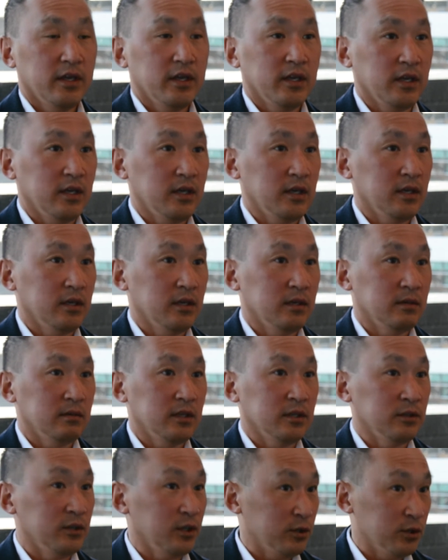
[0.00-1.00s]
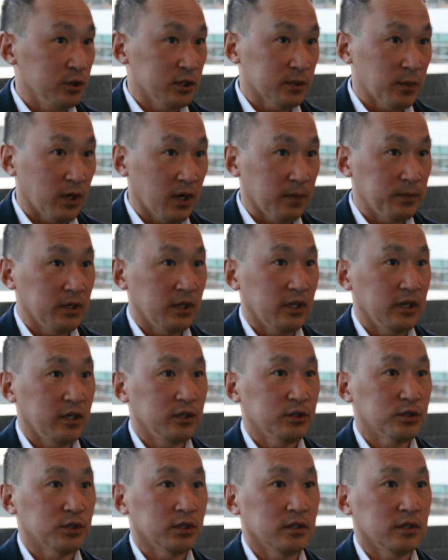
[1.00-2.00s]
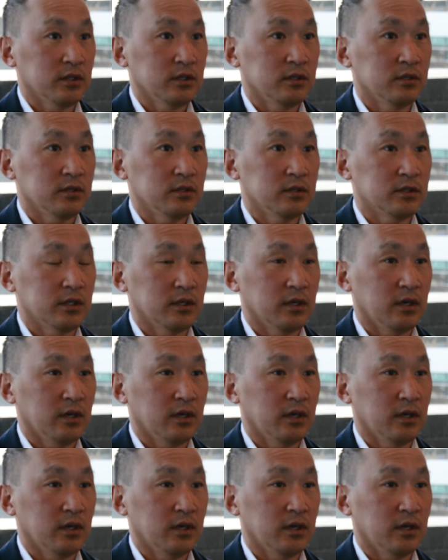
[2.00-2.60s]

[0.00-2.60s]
in indigenous populations,